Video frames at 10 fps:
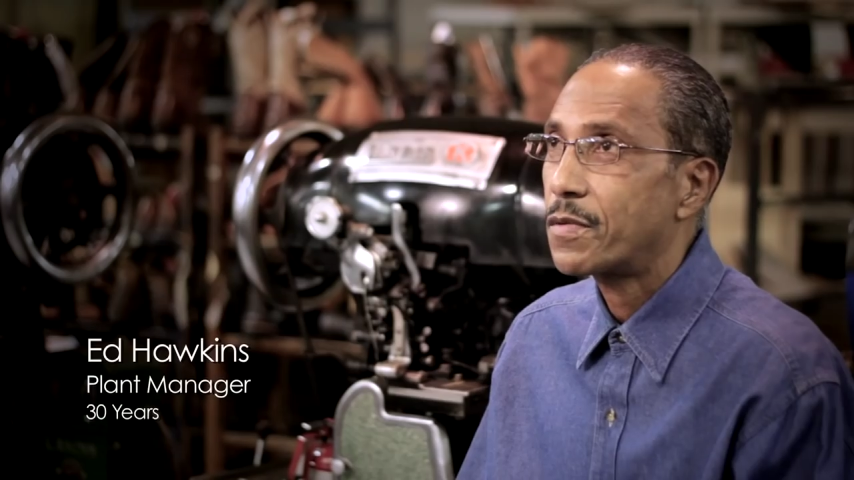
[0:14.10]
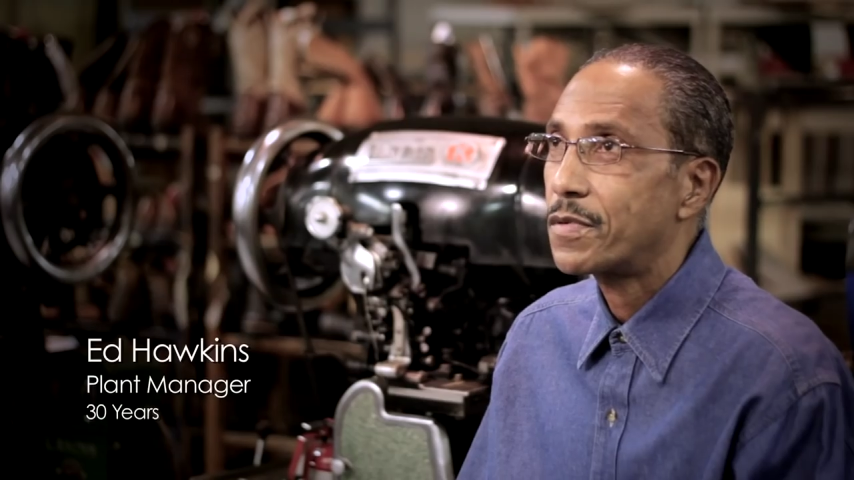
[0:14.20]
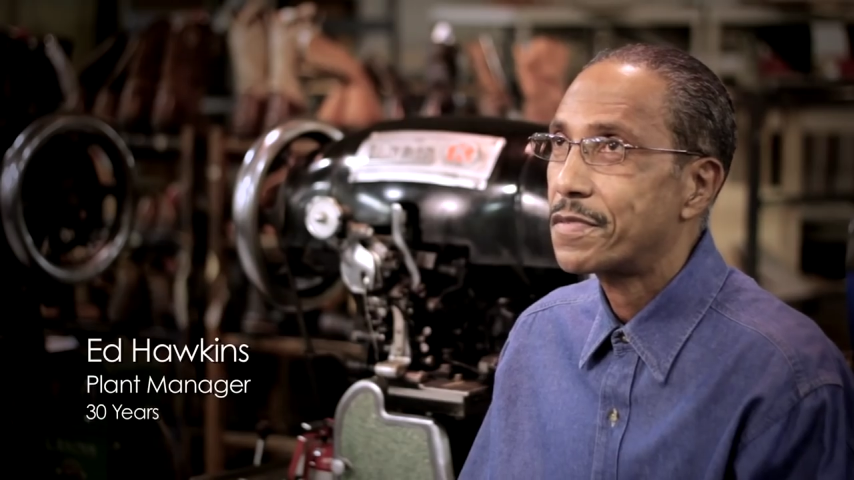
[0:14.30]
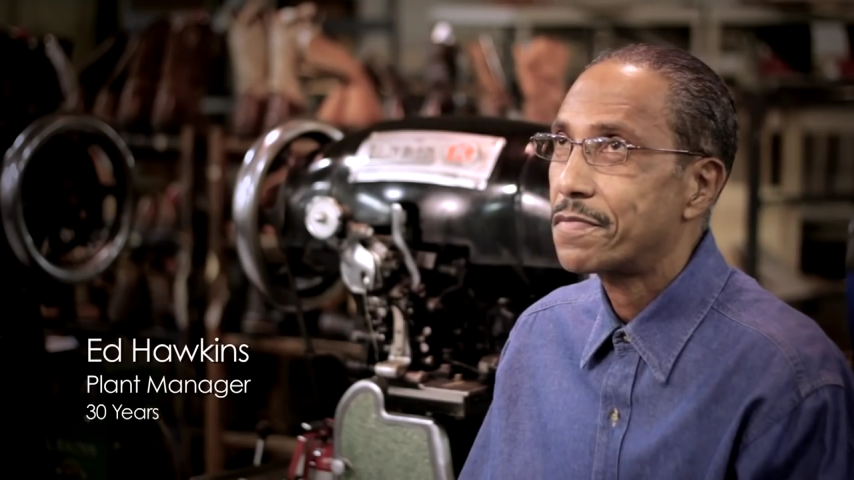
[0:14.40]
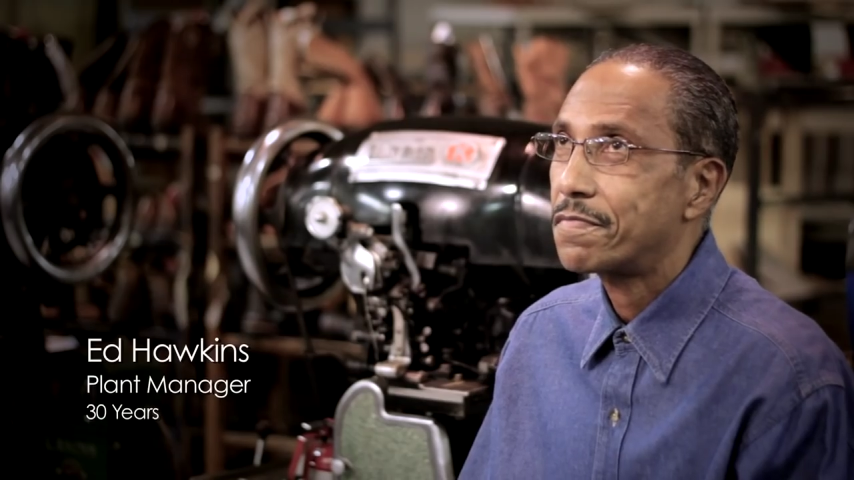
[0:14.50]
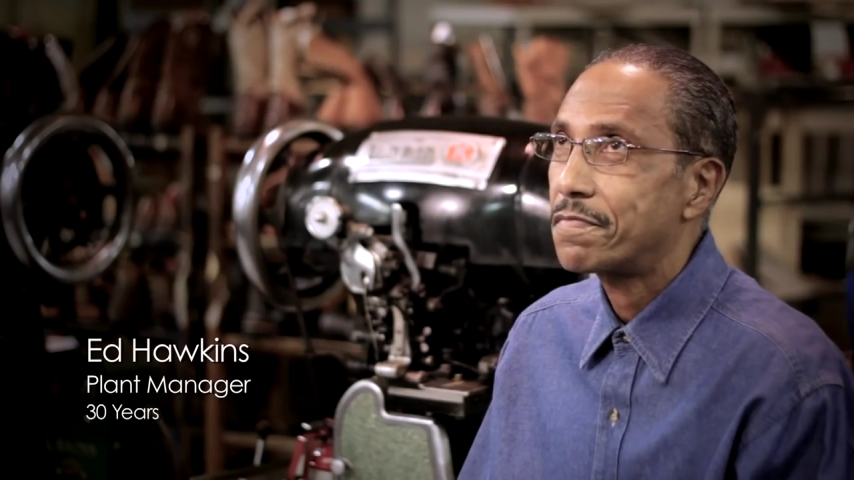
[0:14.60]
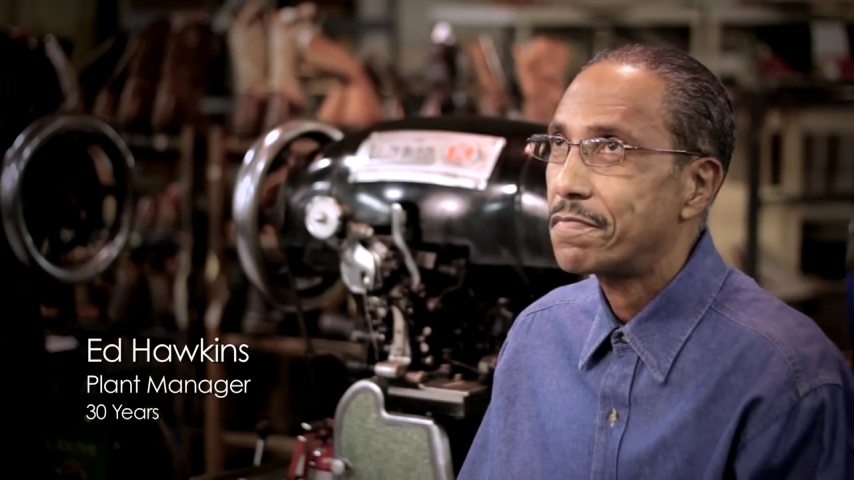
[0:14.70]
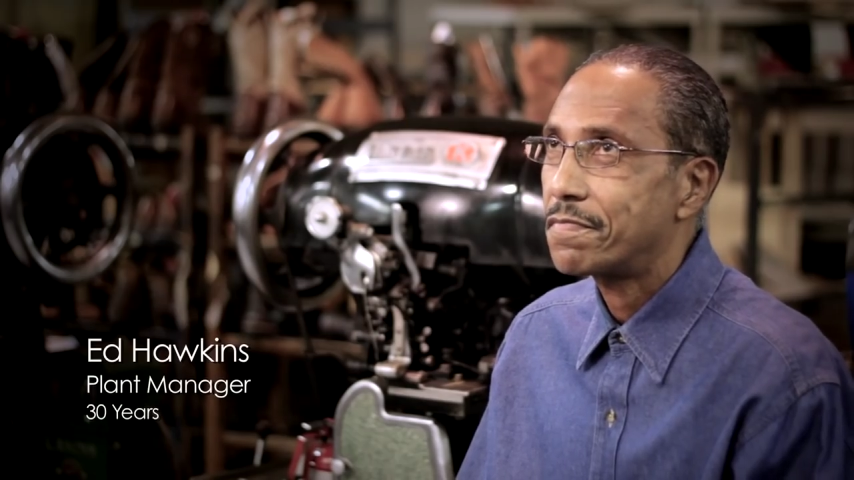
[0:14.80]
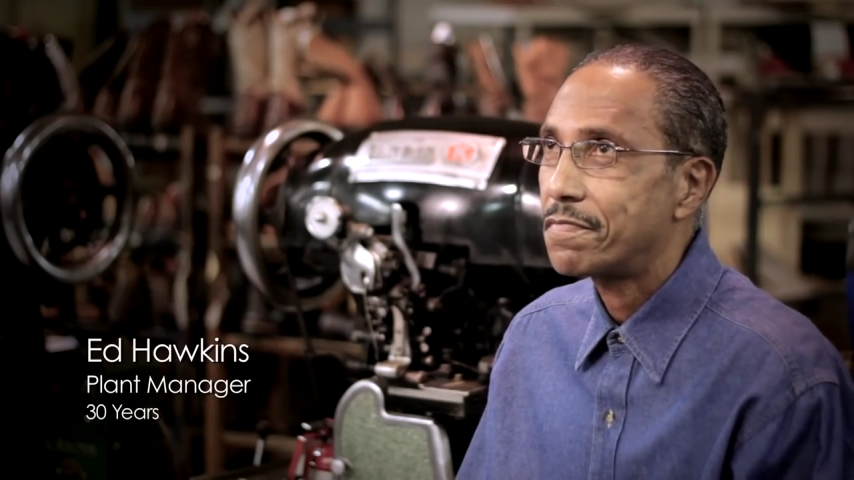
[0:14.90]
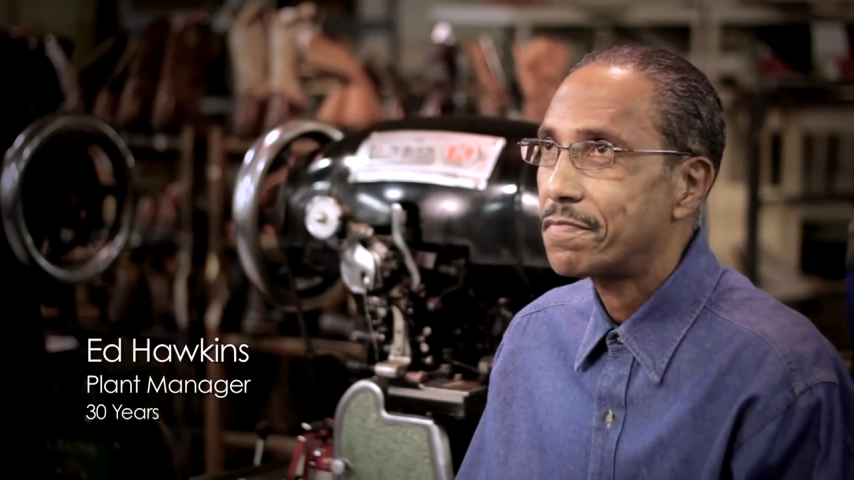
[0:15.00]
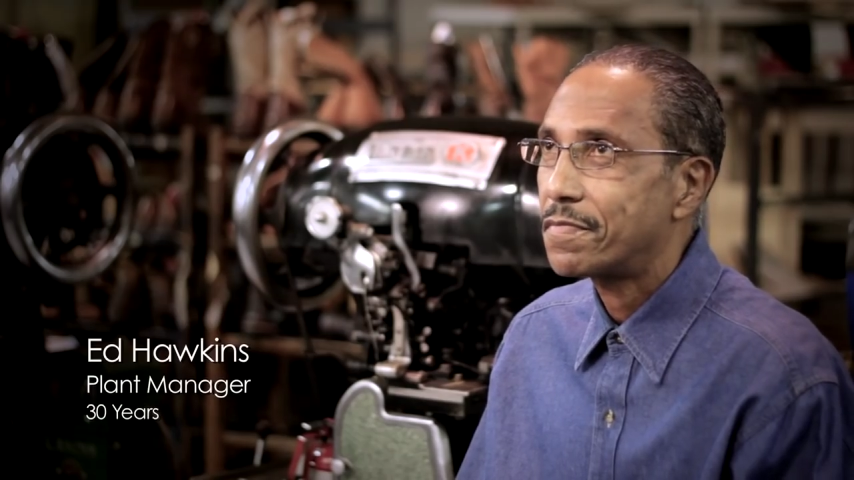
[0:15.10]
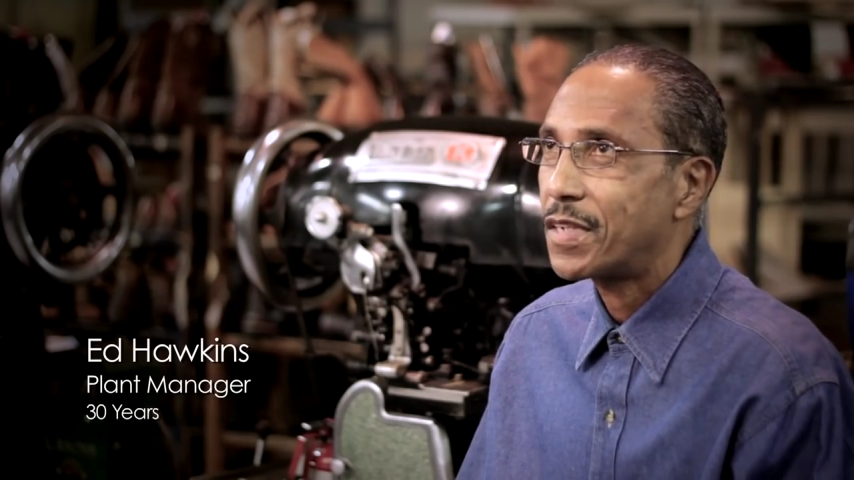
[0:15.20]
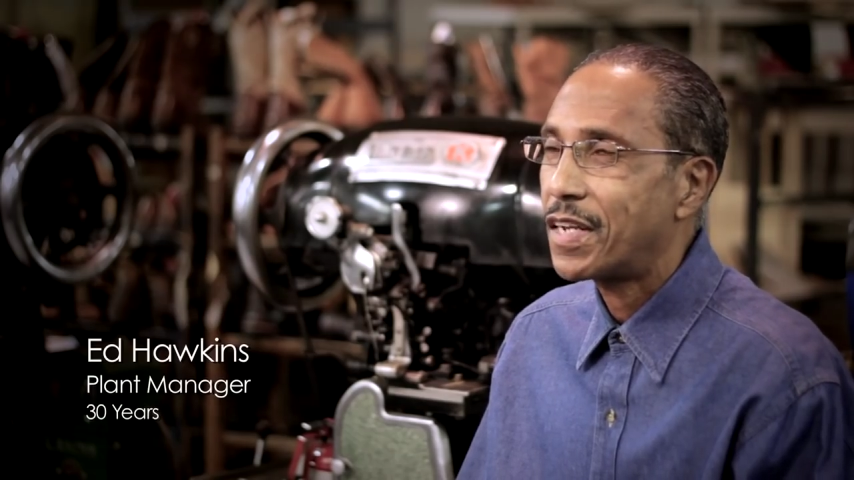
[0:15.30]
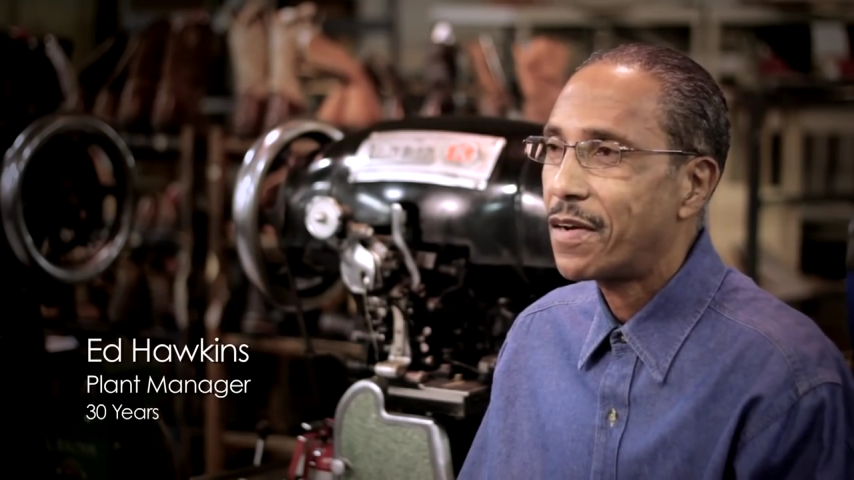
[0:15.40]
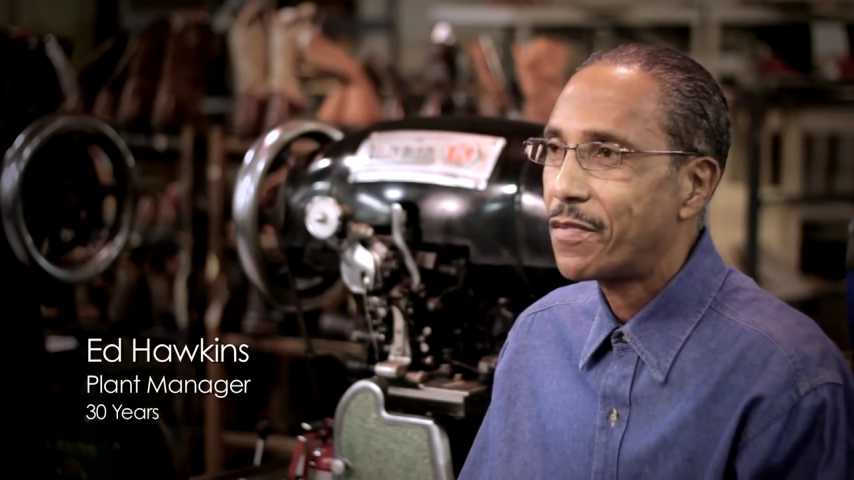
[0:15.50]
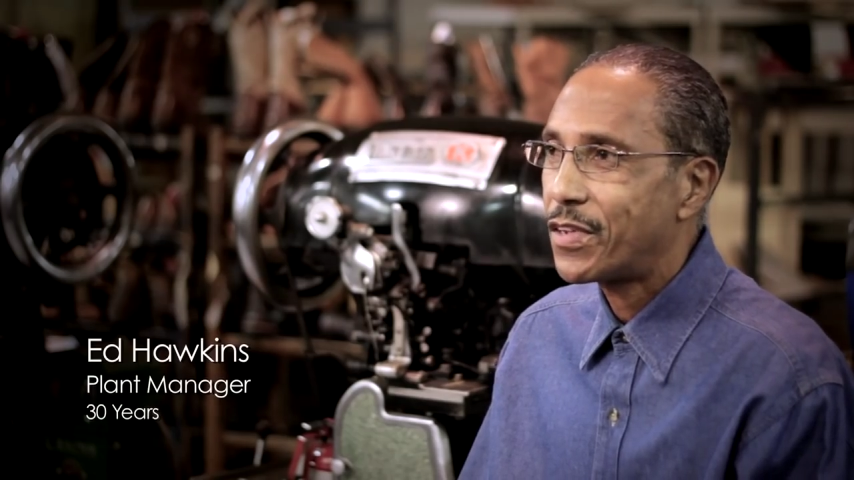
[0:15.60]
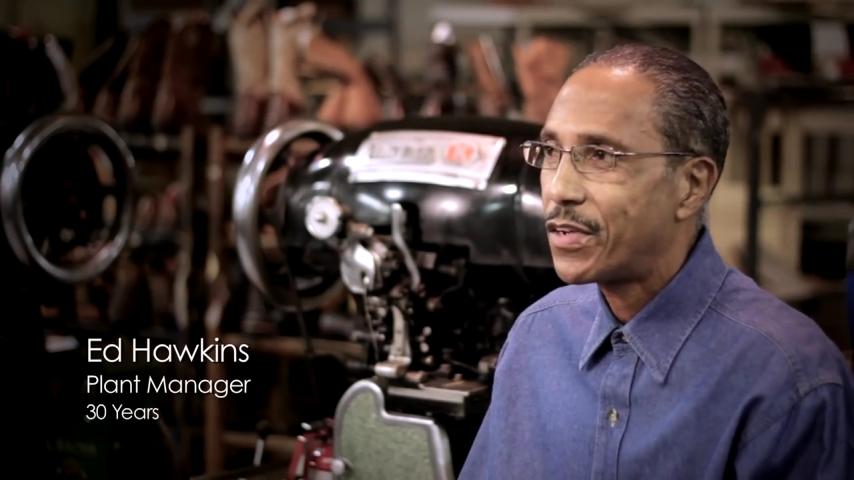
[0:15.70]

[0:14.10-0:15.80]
I was 11